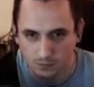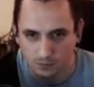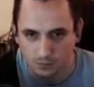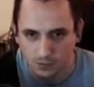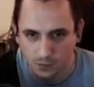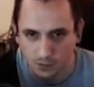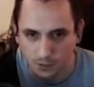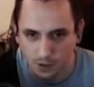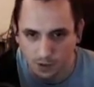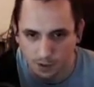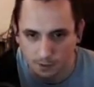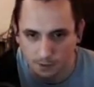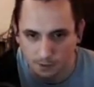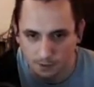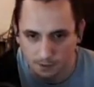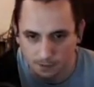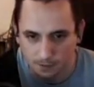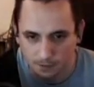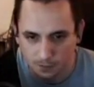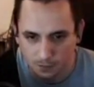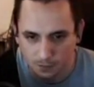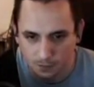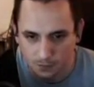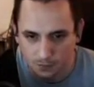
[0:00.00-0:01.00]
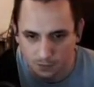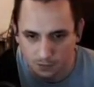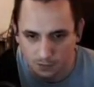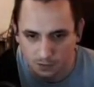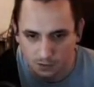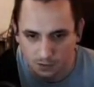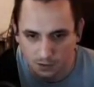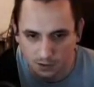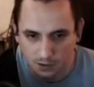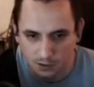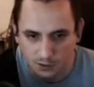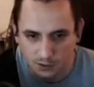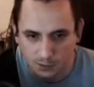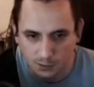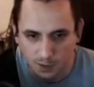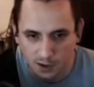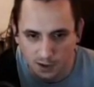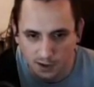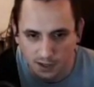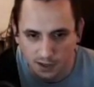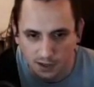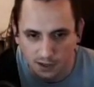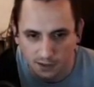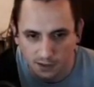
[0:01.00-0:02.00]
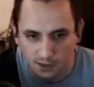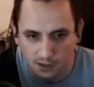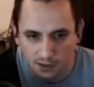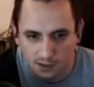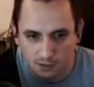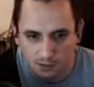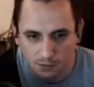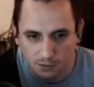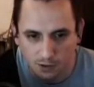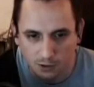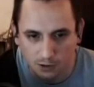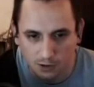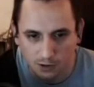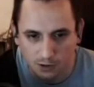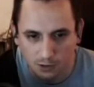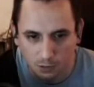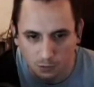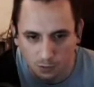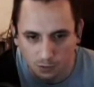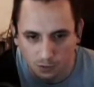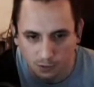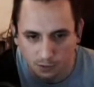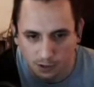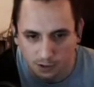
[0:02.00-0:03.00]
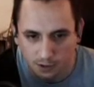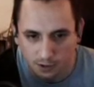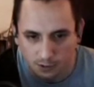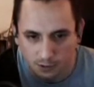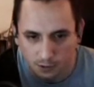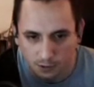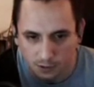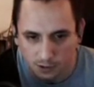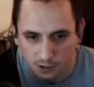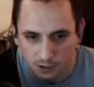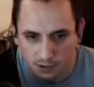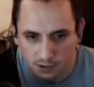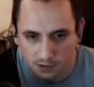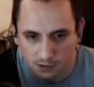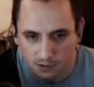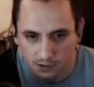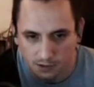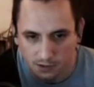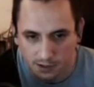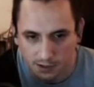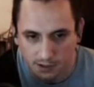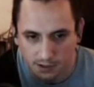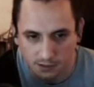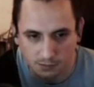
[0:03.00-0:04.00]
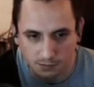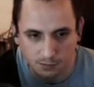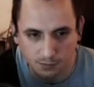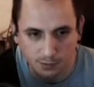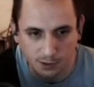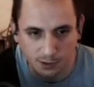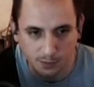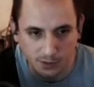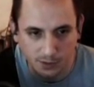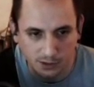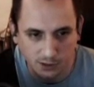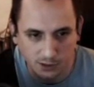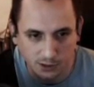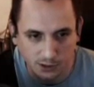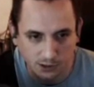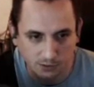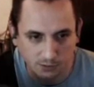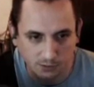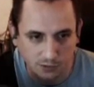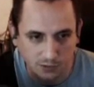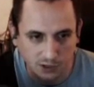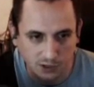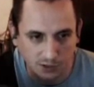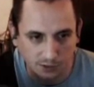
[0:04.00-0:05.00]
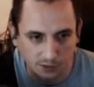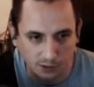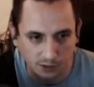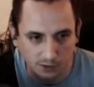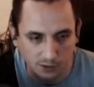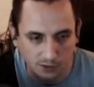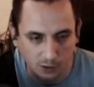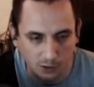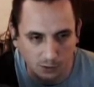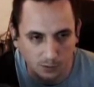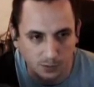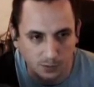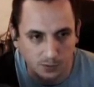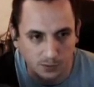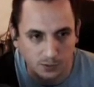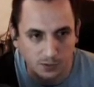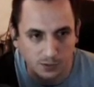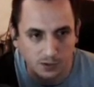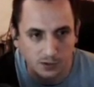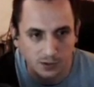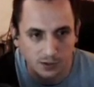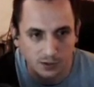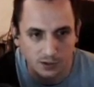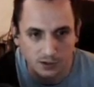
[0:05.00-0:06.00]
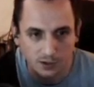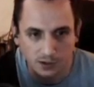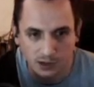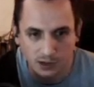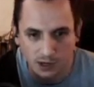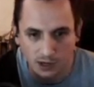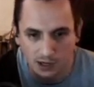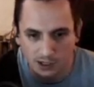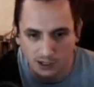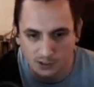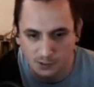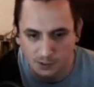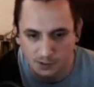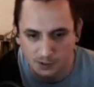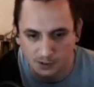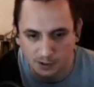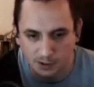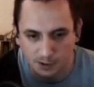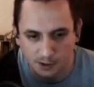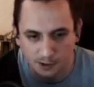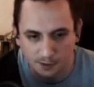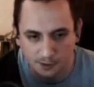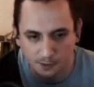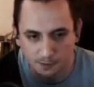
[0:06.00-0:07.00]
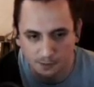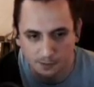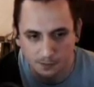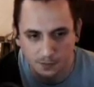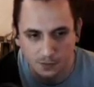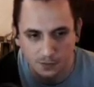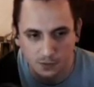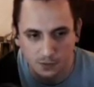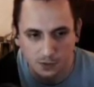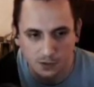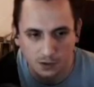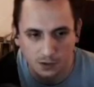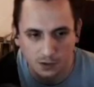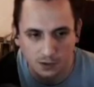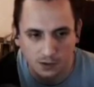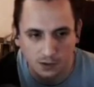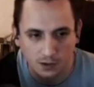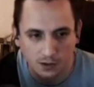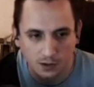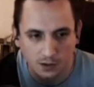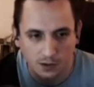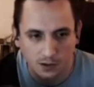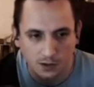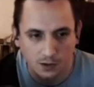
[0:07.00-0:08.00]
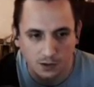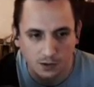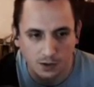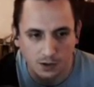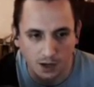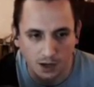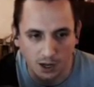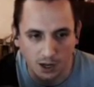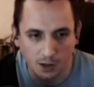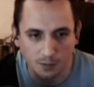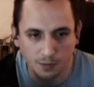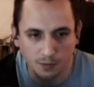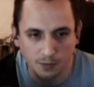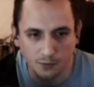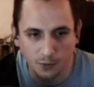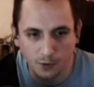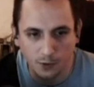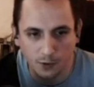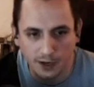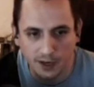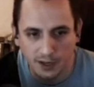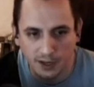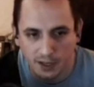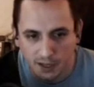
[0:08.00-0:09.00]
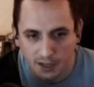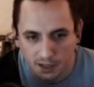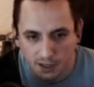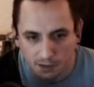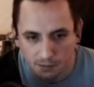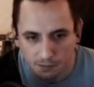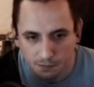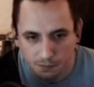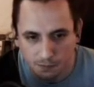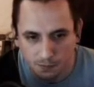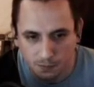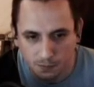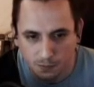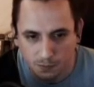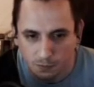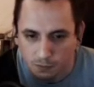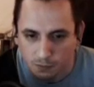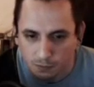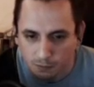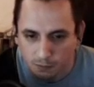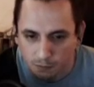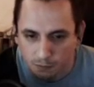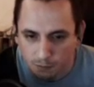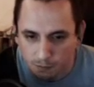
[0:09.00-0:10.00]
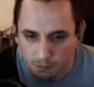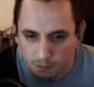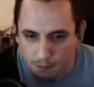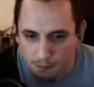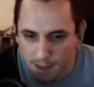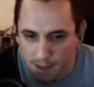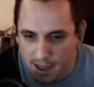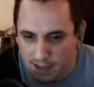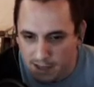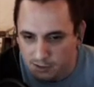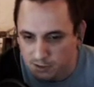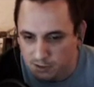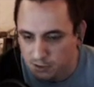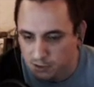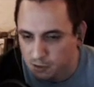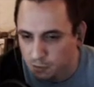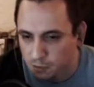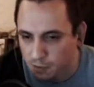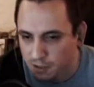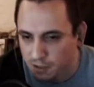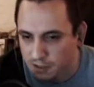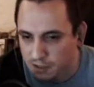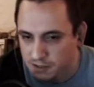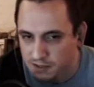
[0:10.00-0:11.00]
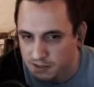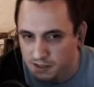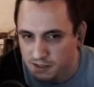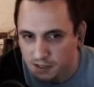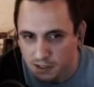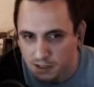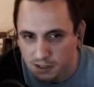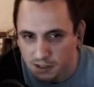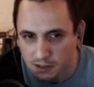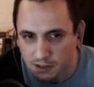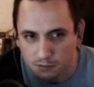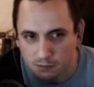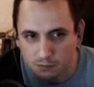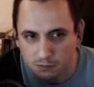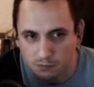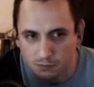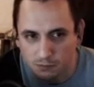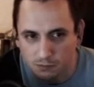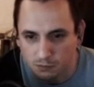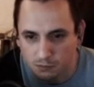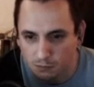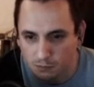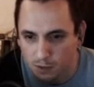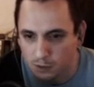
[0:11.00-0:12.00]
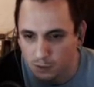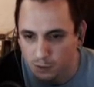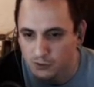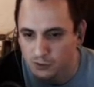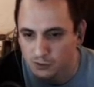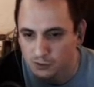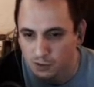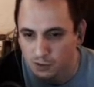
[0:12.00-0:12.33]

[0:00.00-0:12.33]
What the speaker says: There we go. Smoggy, the current world record holder, and pretty much Shovel of Hope, God speedrunner. Before he mastered what is the most